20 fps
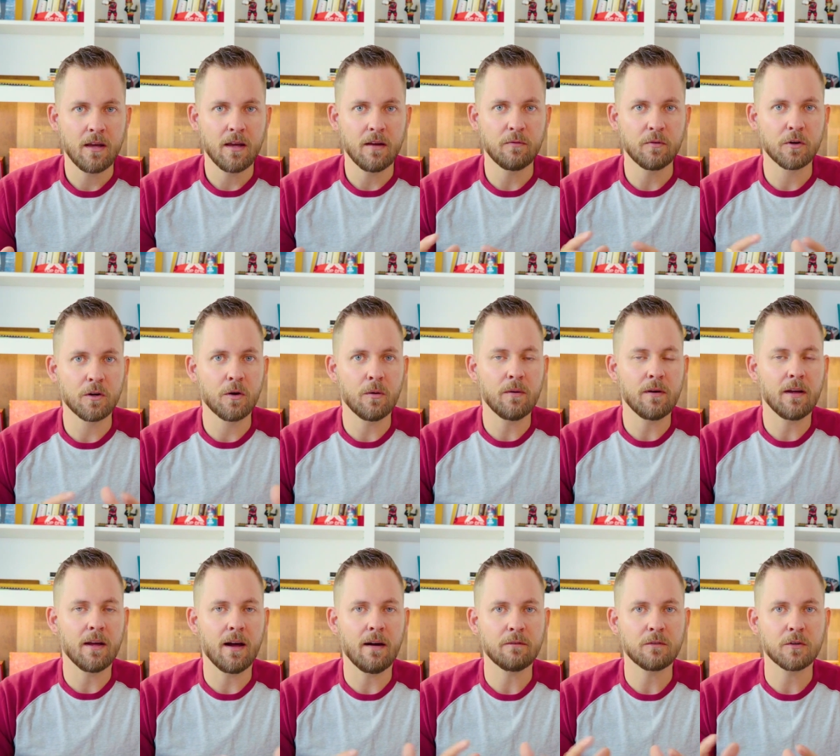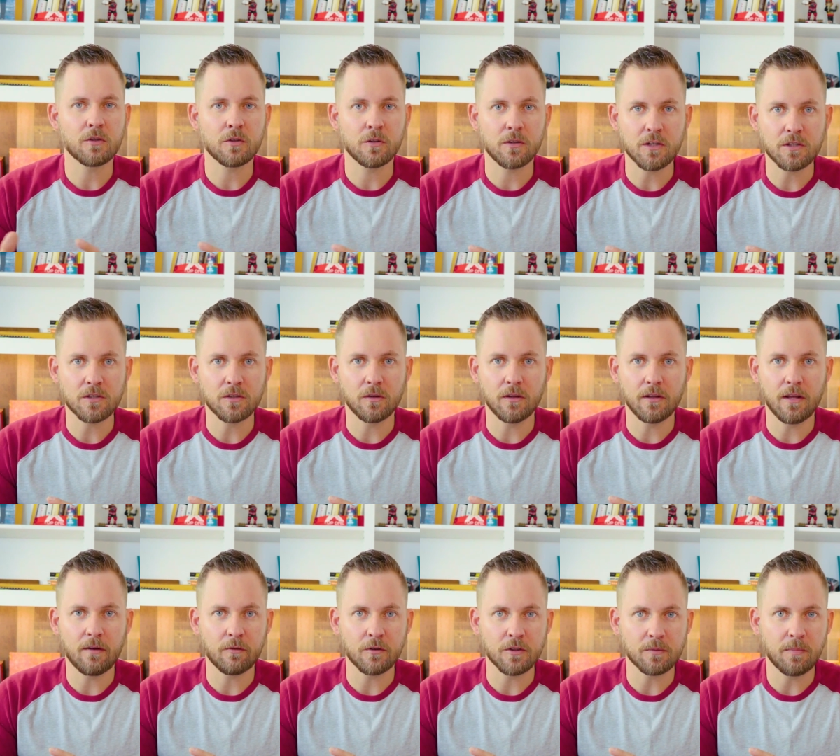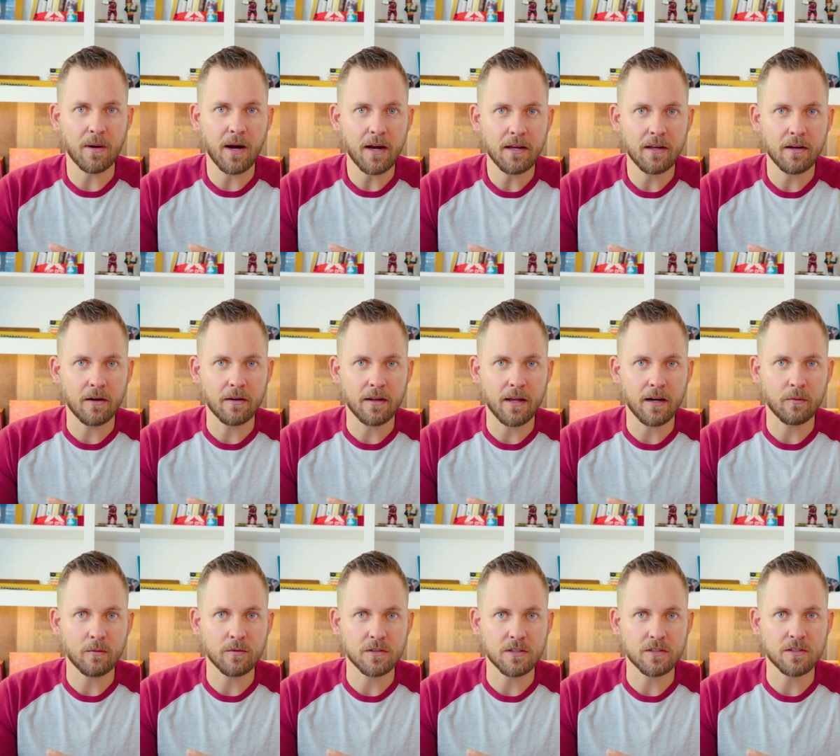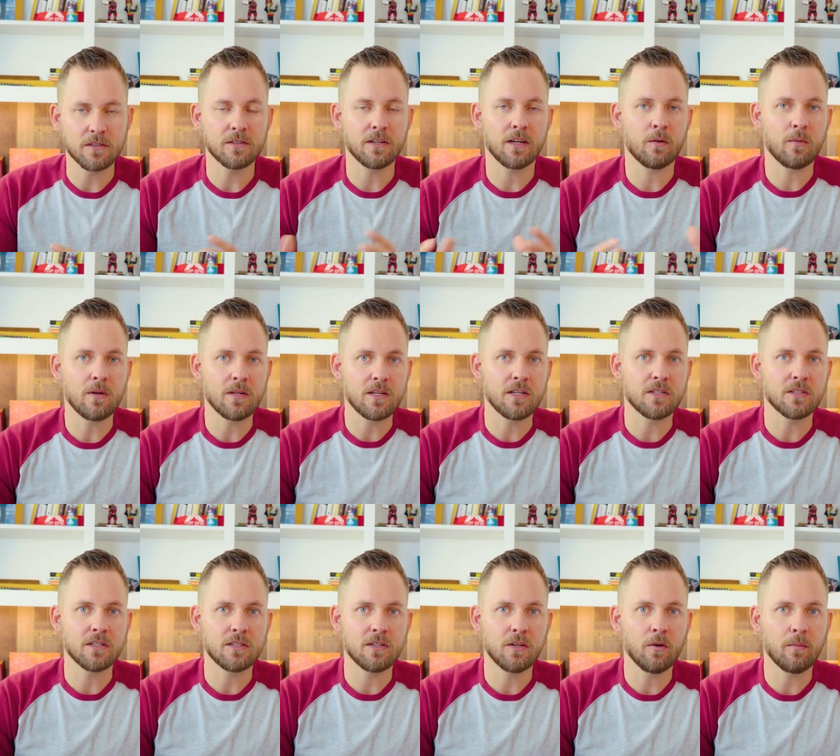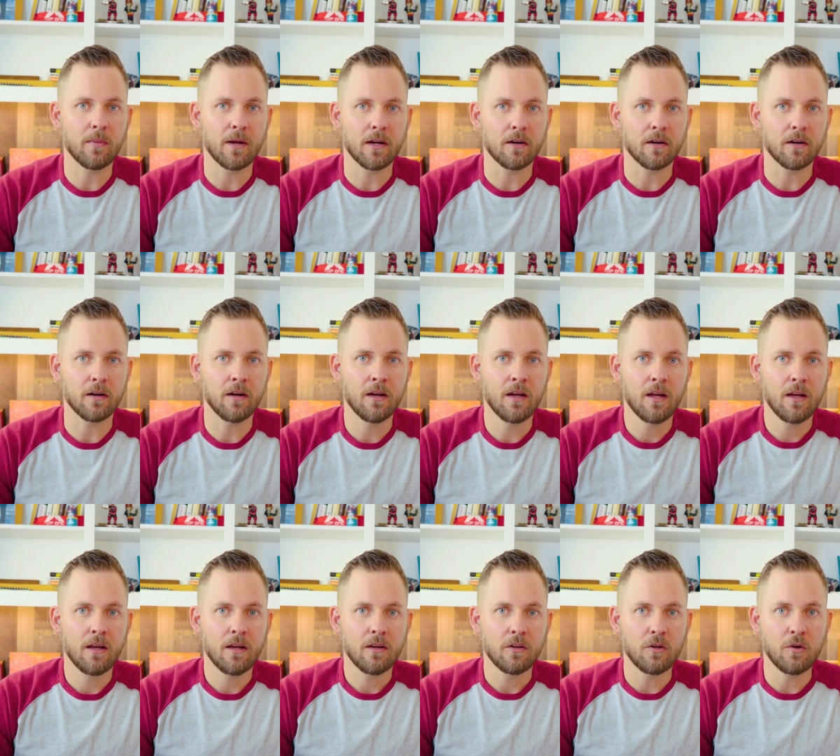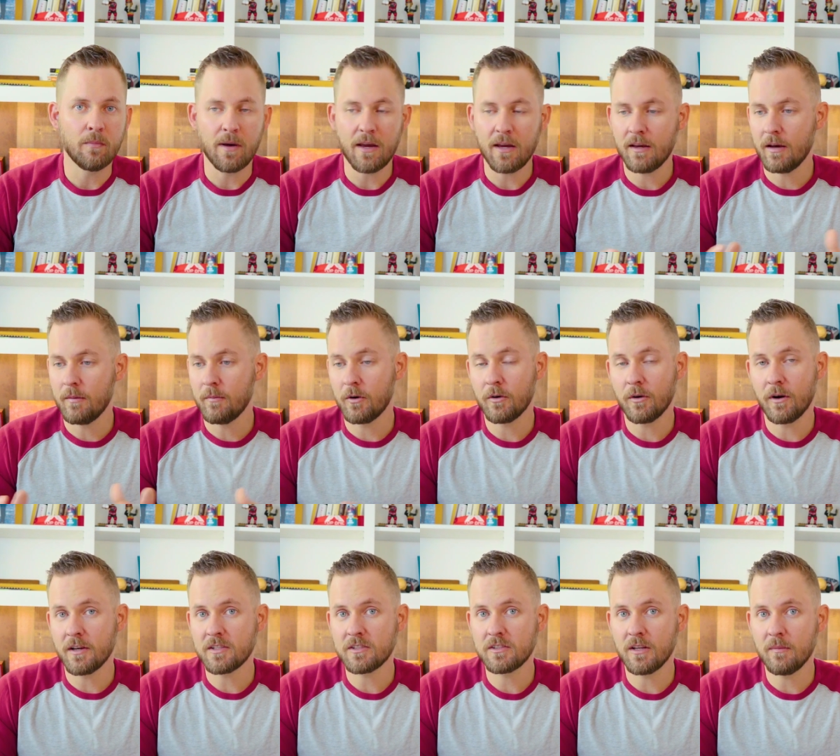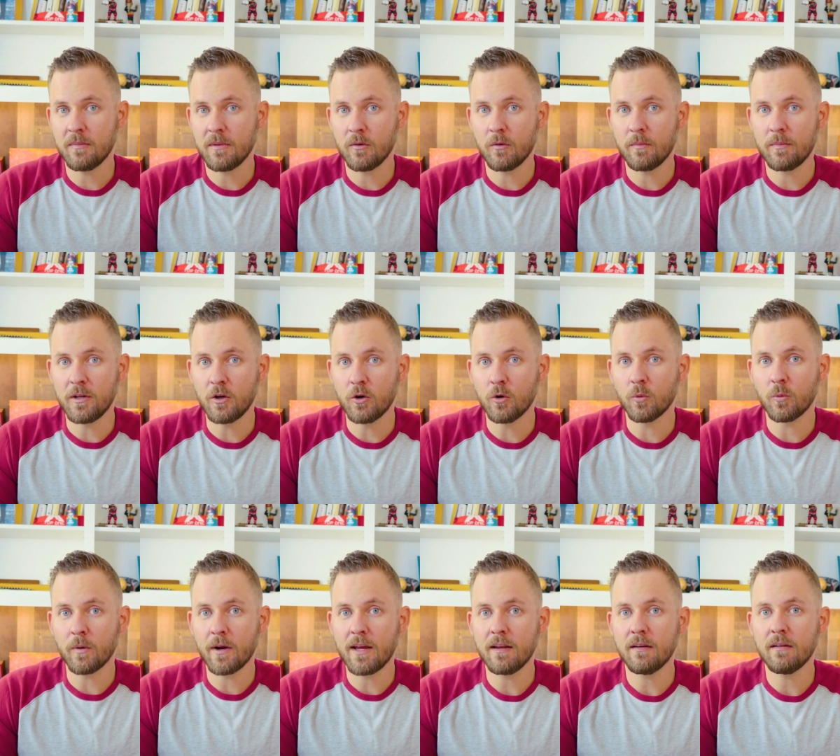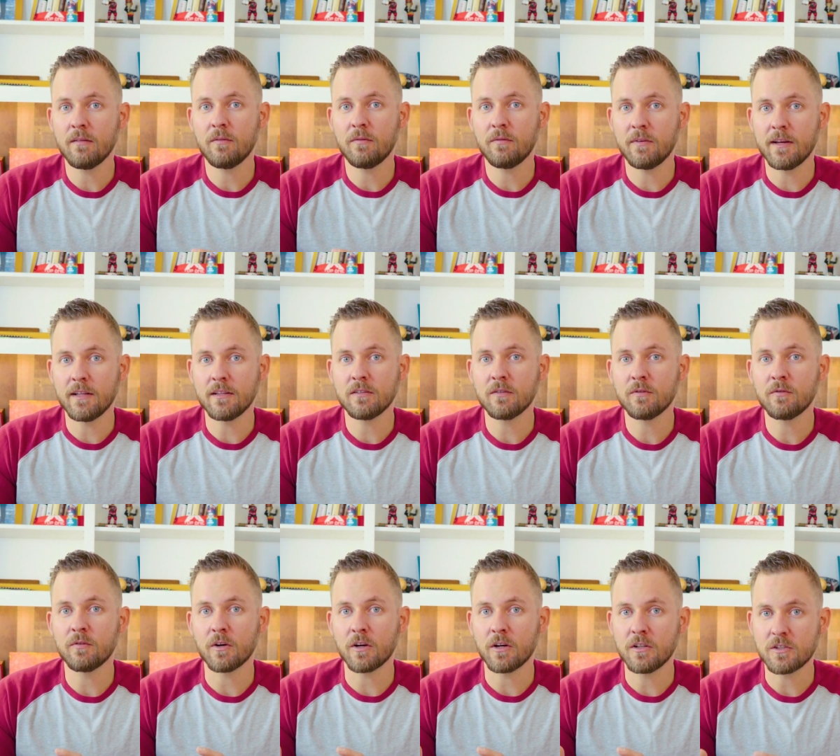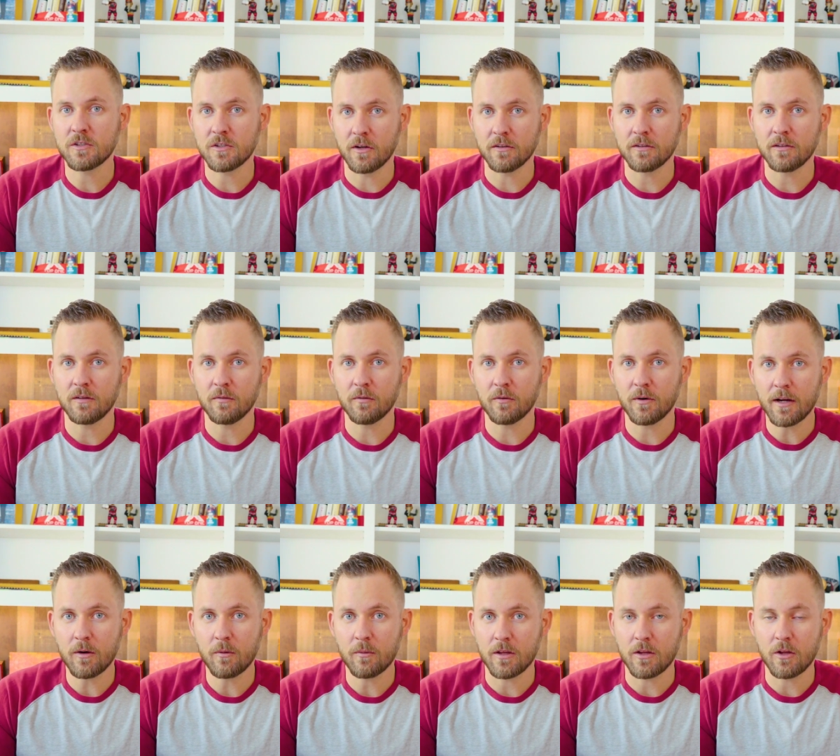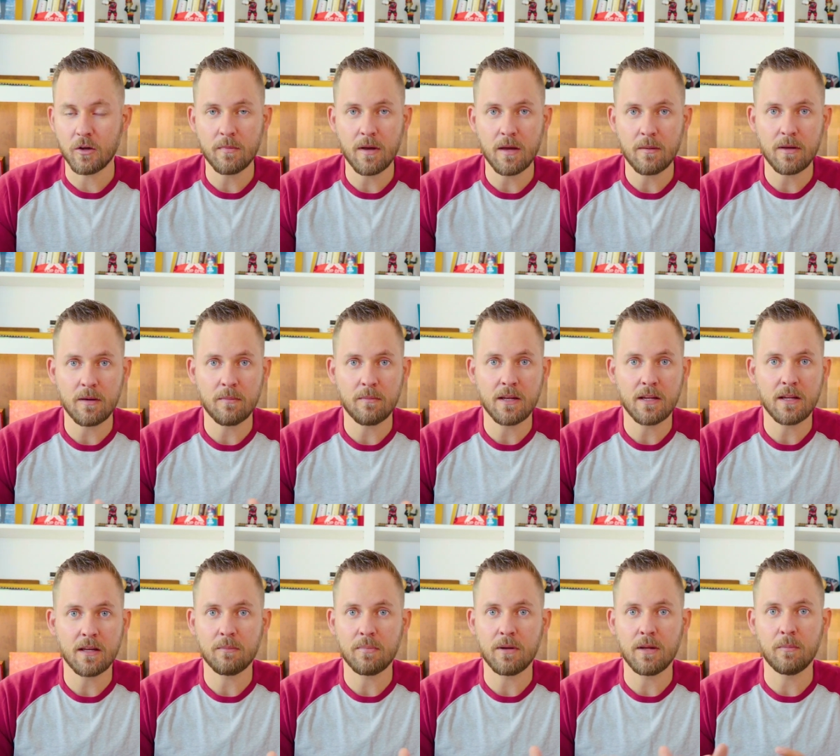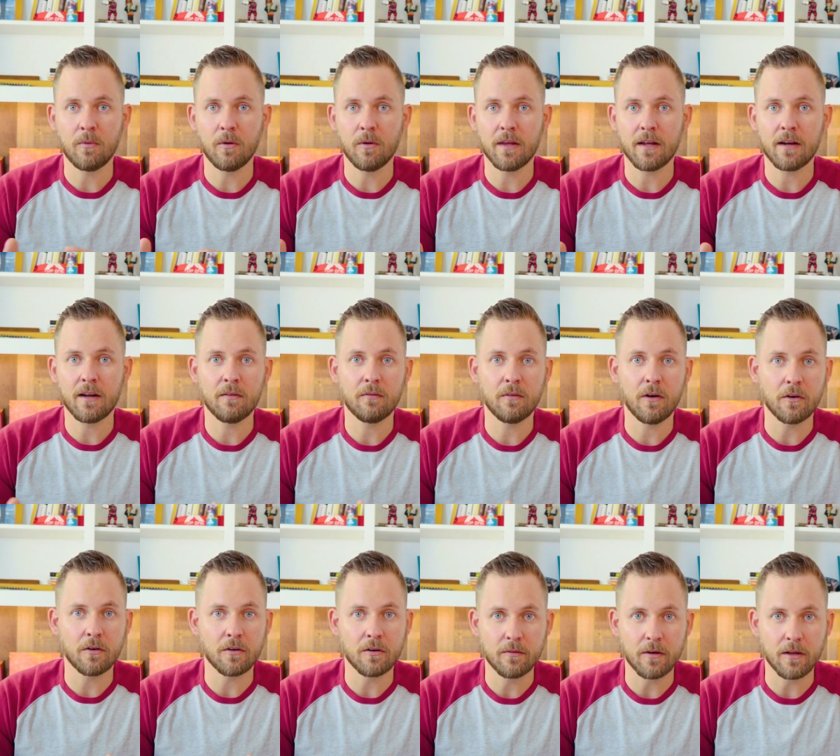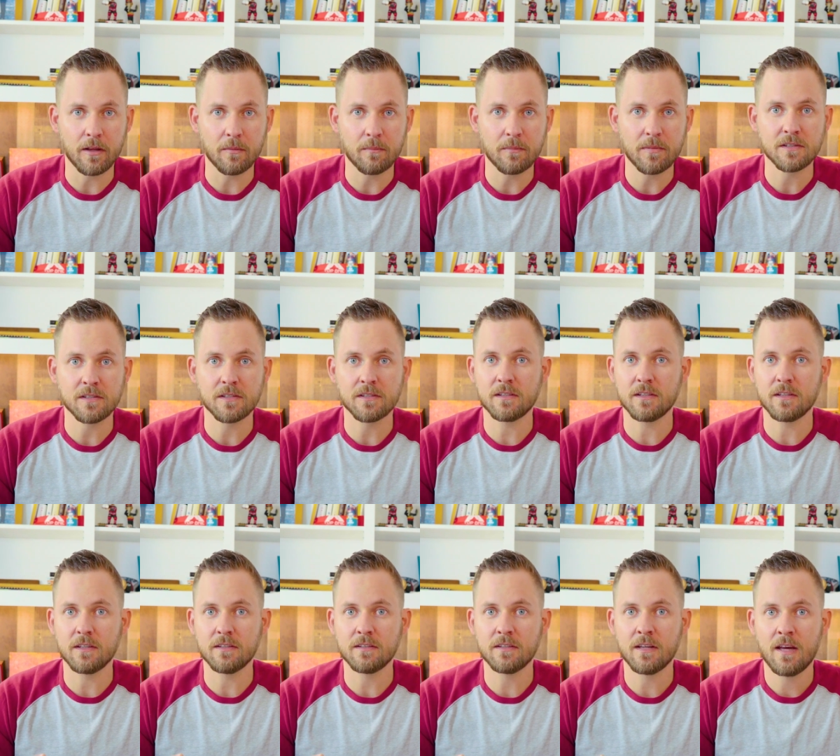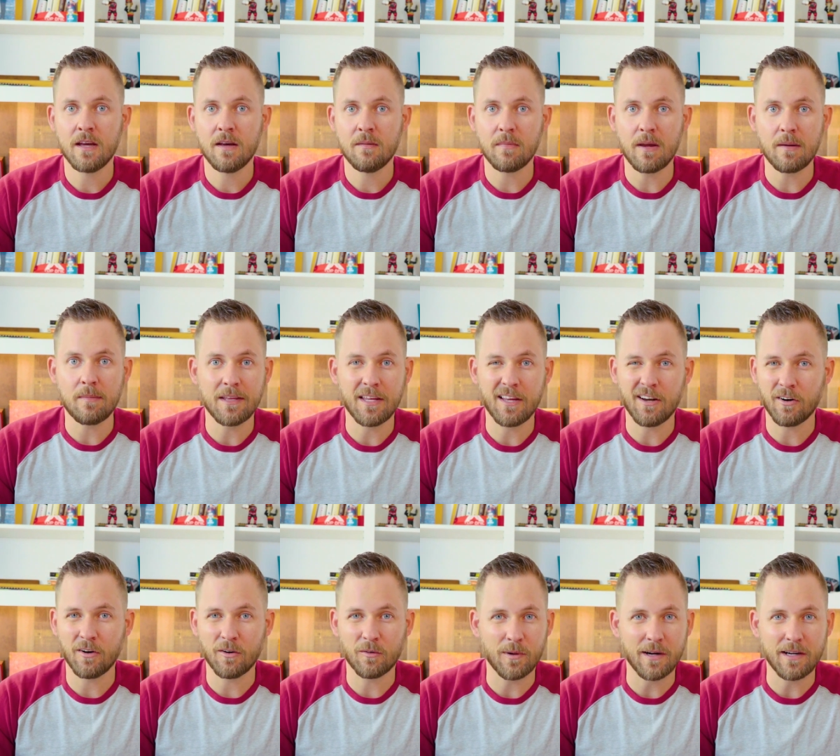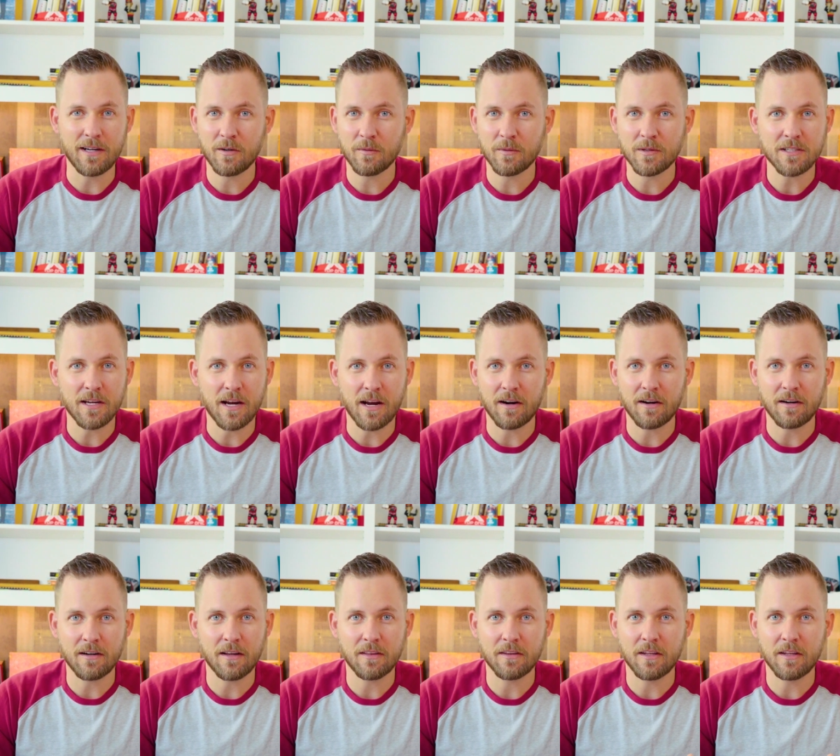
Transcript: If you're going after traditional leveraged buyout acquisitions like we teach at Dealmaker, you may come across some that would be great fits for consulting for equity. You may be meeting people that have underdeveloped businesses. Maybe they aren't ready to retire yet.